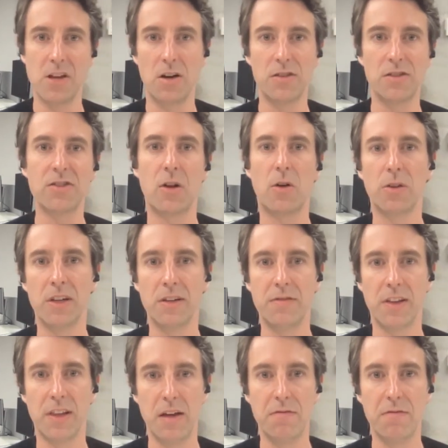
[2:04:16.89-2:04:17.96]
solely
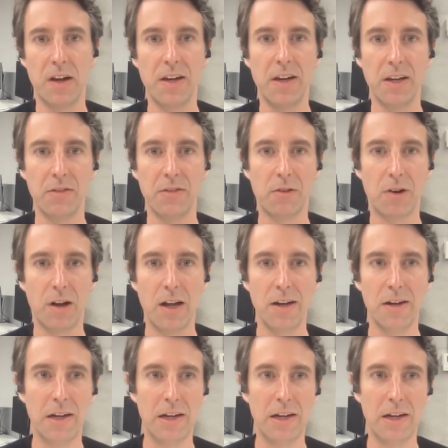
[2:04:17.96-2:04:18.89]
for their funding, right?